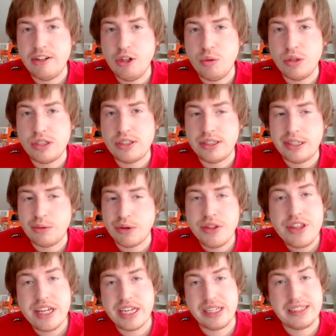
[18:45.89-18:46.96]
Louis and you were
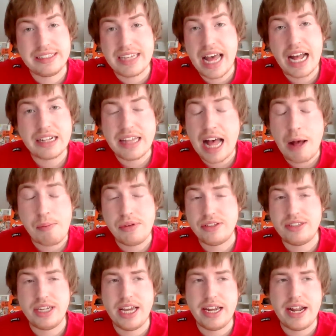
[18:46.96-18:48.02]
the exact
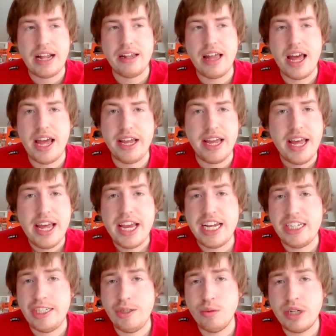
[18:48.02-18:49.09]
opposite in LA
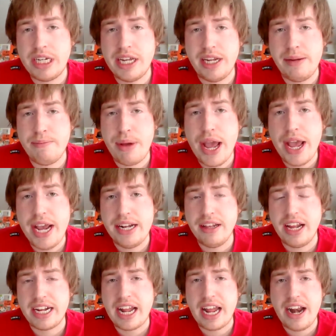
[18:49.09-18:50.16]
and you were getting paid
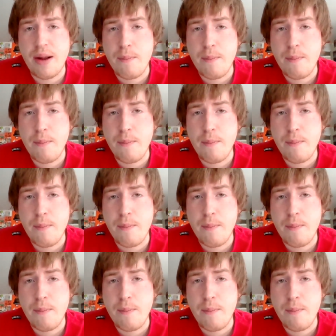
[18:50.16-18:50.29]
like